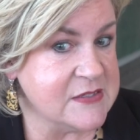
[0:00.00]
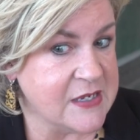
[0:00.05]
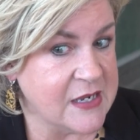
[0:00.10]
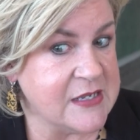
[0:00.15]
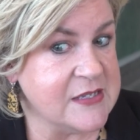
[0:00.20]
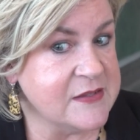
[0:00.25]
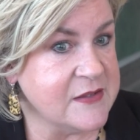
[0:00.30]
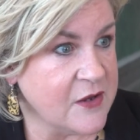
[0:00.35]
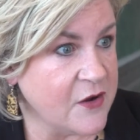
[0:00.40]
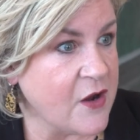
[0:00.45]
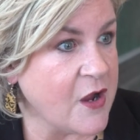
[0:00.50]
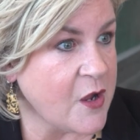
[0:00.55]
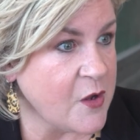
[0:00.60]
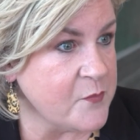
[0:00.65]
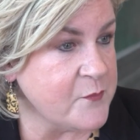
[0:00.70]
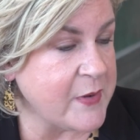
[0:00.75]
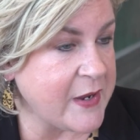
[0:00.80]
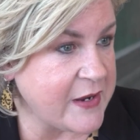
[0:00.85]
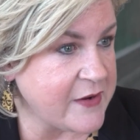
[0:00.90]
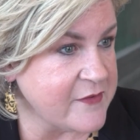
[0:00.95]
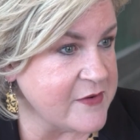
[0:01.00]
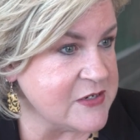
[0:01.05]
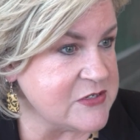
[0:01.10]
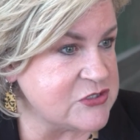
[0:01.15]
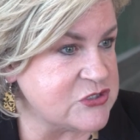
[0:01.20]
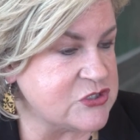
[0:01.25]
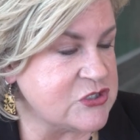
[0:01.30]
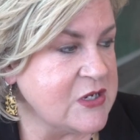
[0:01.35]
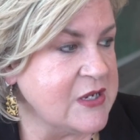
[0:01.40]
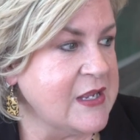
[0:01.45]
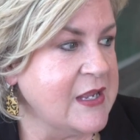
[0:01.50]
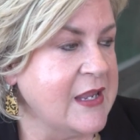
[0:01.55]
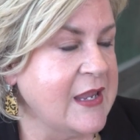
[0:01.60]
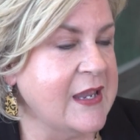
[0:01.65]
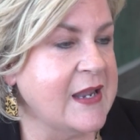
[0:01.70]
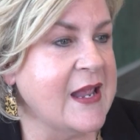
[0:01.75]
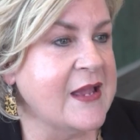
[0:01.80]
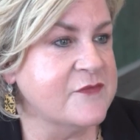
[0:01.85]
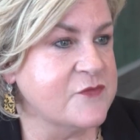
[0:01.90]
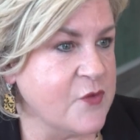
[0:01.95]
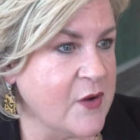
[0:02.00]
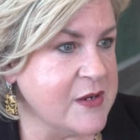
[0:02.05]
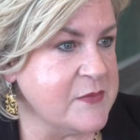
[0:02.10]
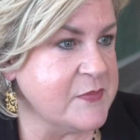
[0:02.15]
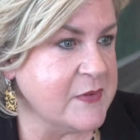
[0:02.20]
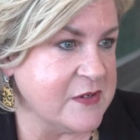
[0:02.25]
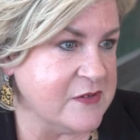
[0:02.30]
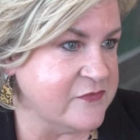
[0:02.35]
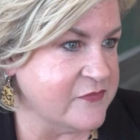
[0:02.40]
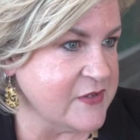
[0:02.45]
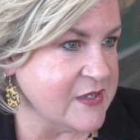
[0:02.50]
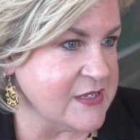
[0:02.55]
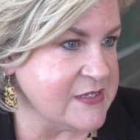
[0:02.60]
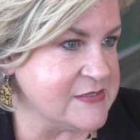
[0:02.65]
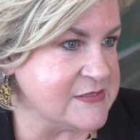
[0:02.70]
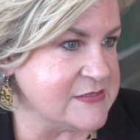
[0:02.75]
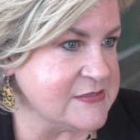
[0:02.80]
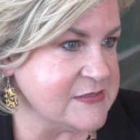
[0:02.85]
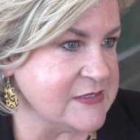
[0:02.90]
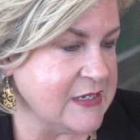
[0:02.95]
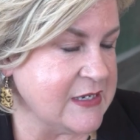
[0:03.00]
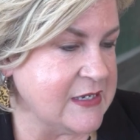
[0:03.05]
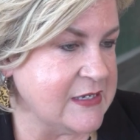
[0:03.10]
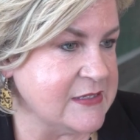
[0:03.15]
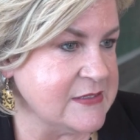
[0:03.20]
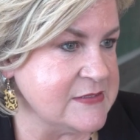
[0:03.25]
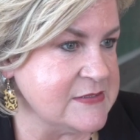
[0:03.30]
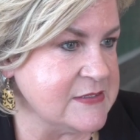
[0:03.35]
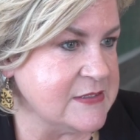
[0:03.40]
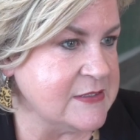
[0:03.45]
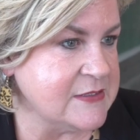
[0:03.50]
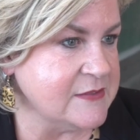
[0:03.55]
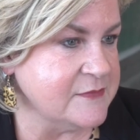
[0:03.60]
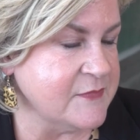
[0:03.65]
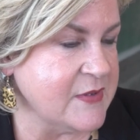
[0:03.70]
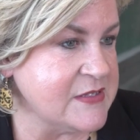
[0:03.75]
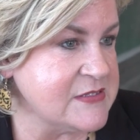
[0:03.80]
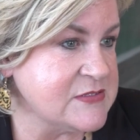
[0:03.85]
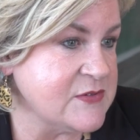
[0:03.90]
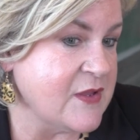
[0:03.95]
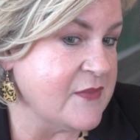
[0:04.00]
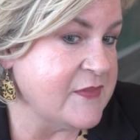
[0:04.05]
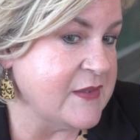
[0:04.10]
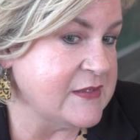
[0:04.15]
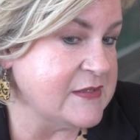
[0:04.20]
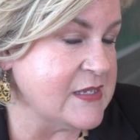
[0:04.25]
in their home parish and have great benefits. And, um, and so I think